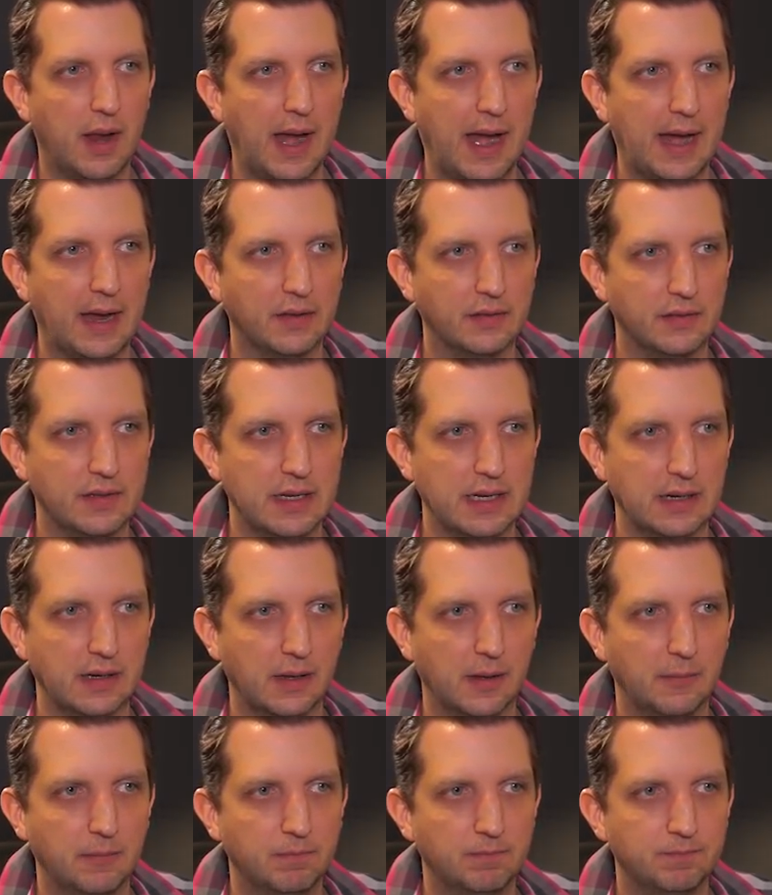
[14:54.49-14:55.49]
as
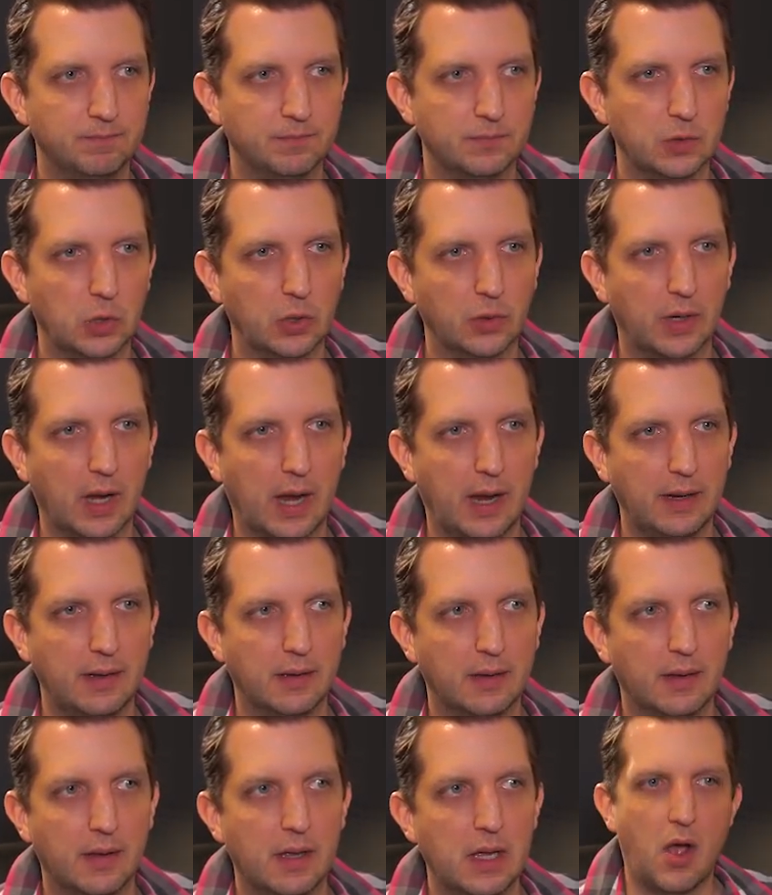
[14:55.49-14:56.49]
needed. Okay?
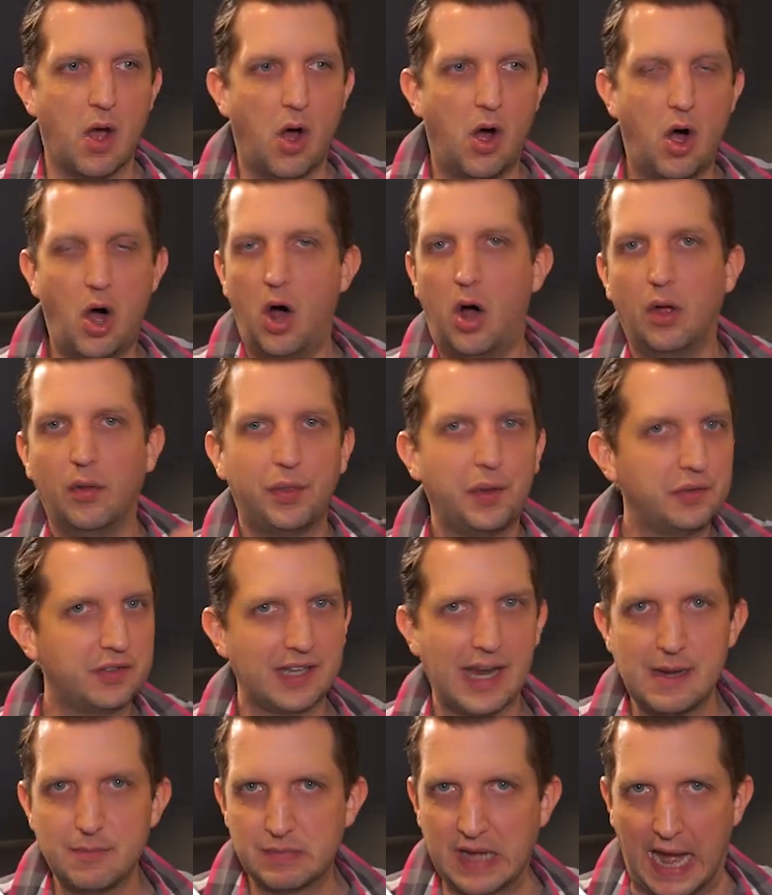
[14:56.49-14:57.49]
All the
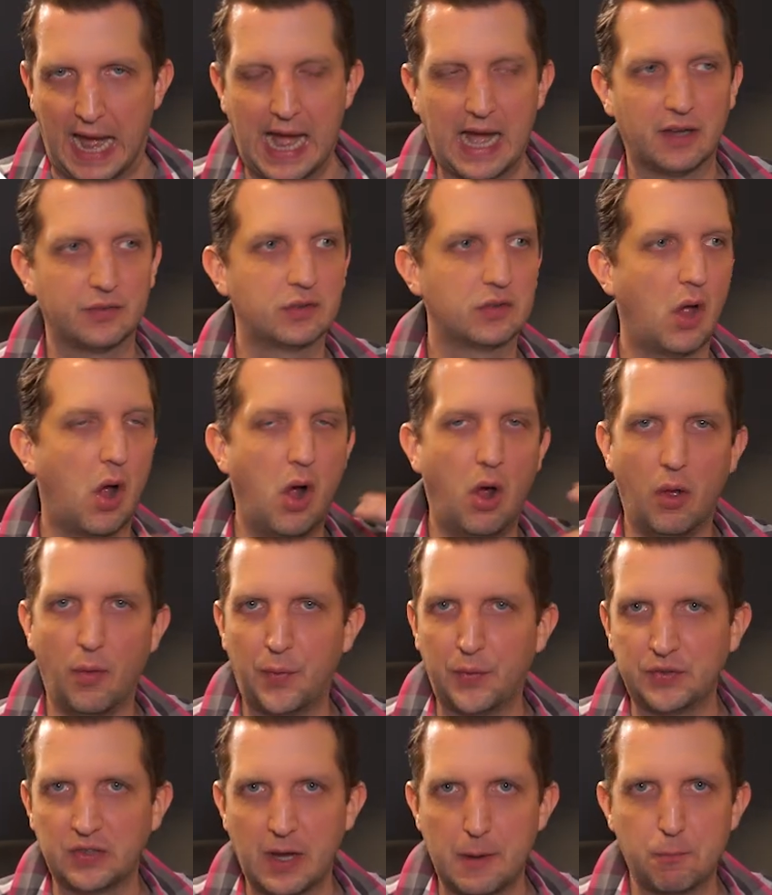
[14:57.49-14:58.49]
same tasks, all
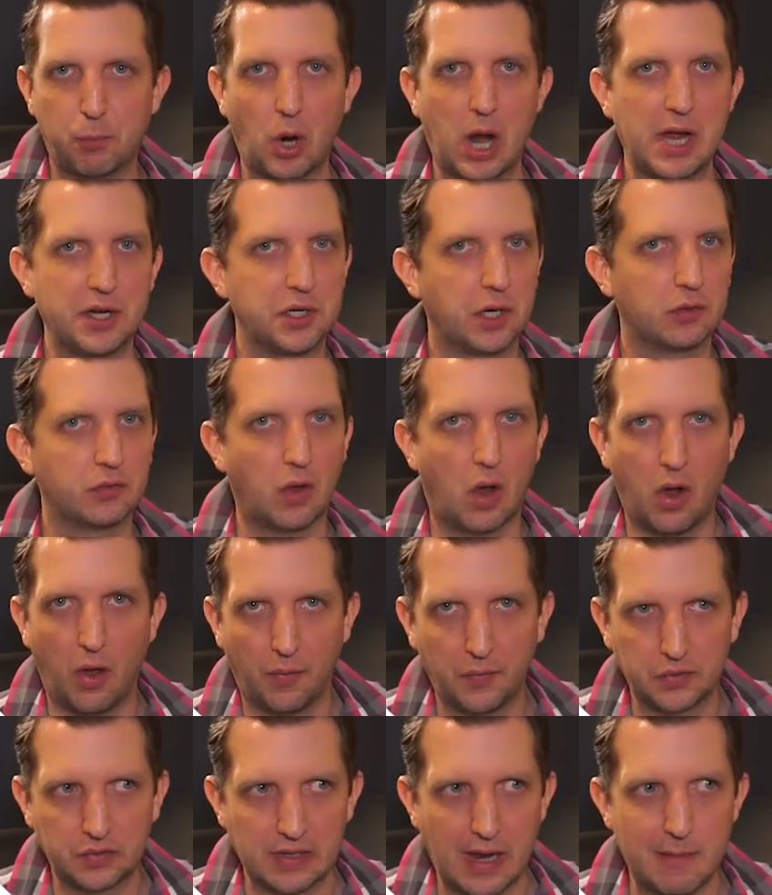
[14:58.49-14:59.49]
the same projects,
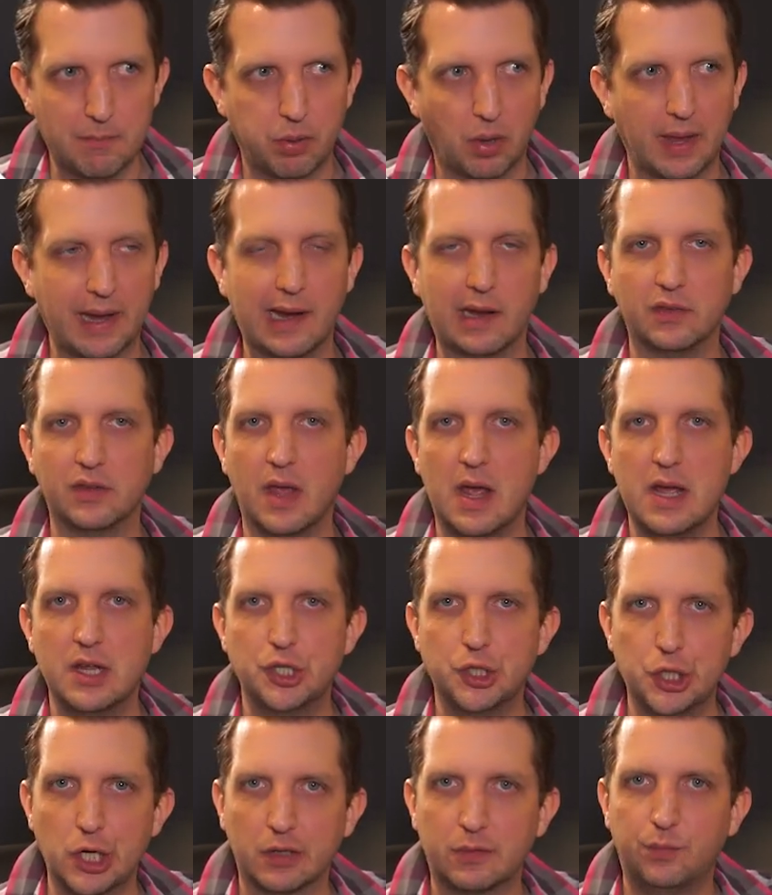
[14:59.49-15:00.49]
all the same plans,
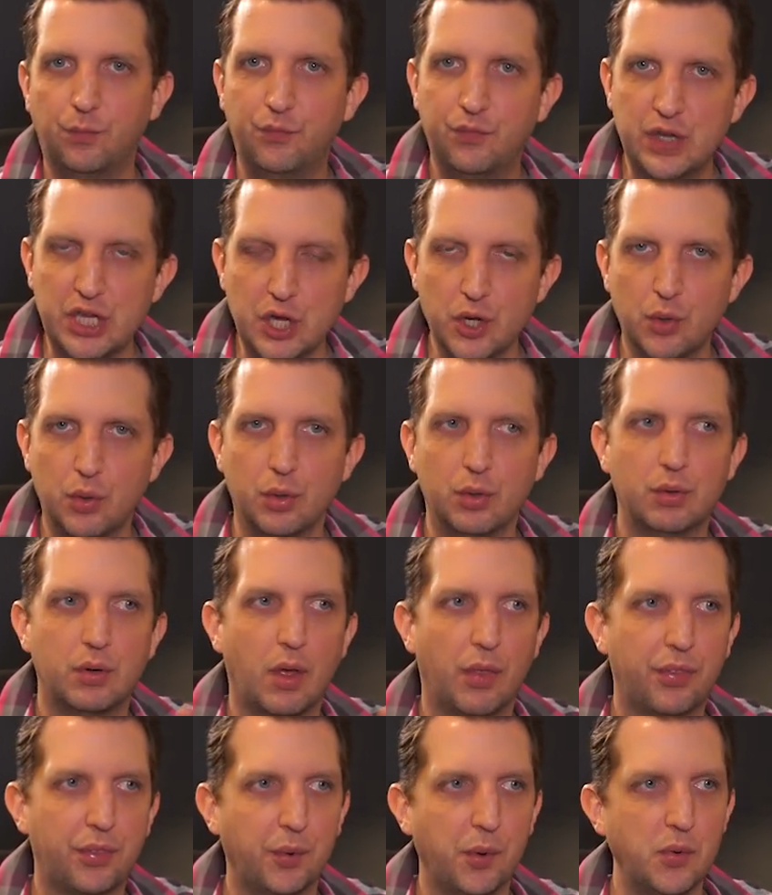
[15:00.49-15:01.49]
just
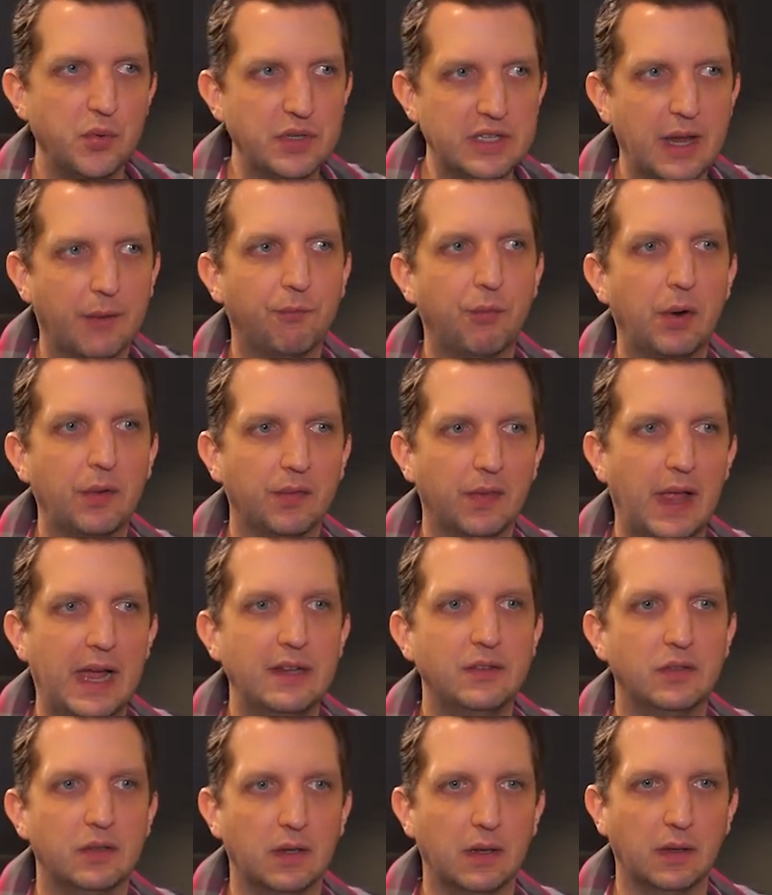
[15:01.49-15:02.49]
viewed through different
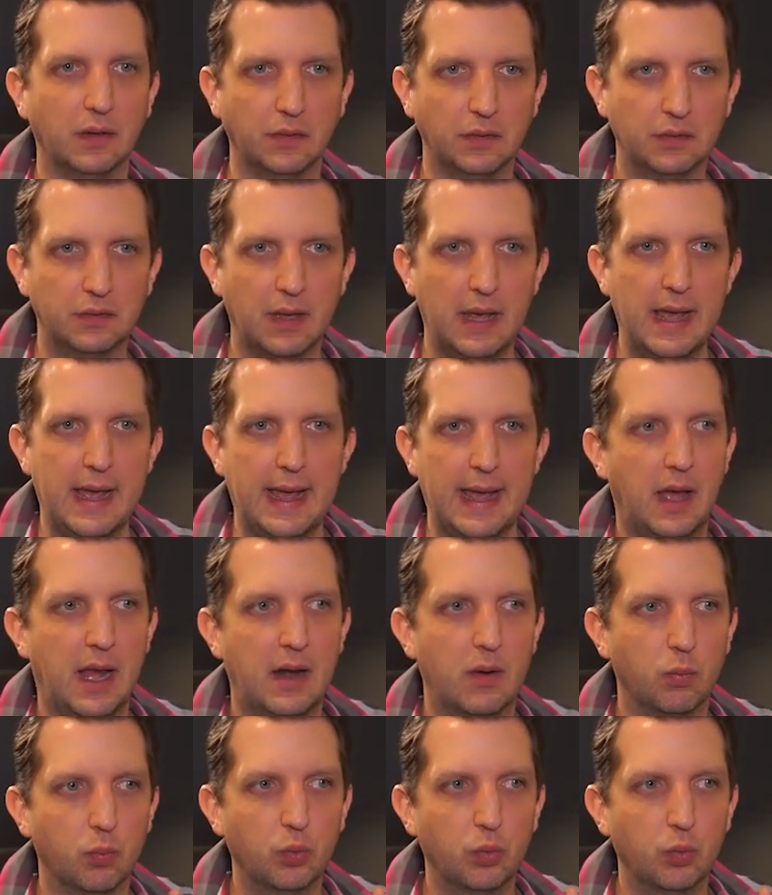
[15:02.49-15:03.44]
lenses. And it